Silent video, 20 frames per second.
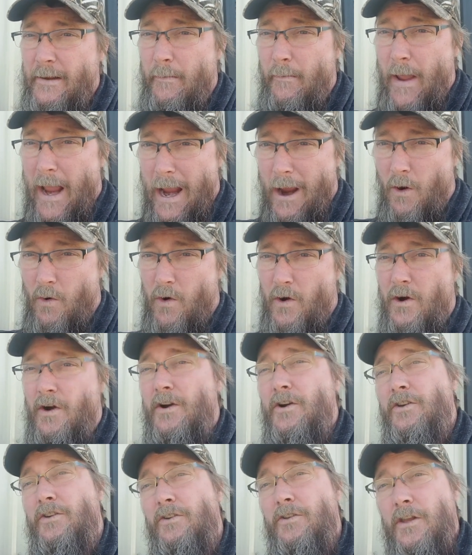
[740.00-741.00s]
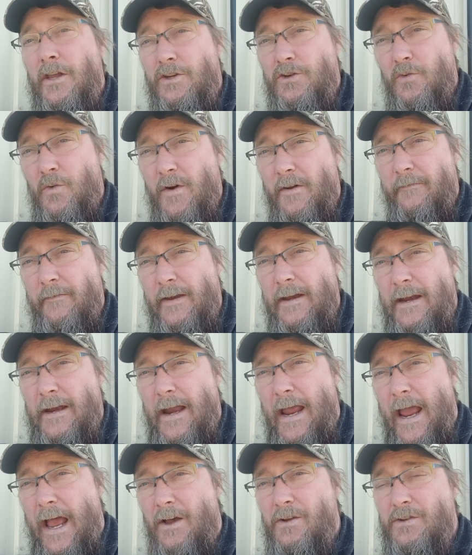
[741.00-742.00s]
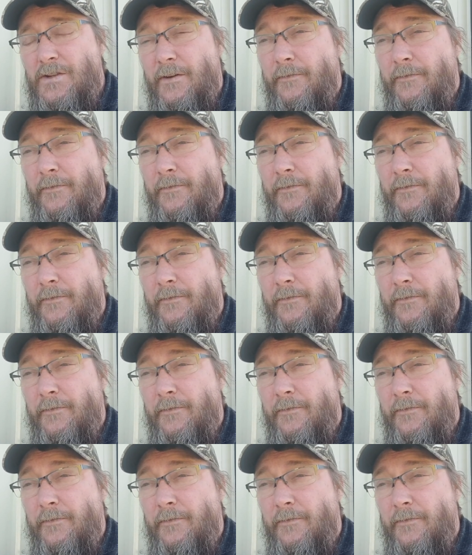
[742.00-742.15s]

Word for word: power that you want to feed in the house.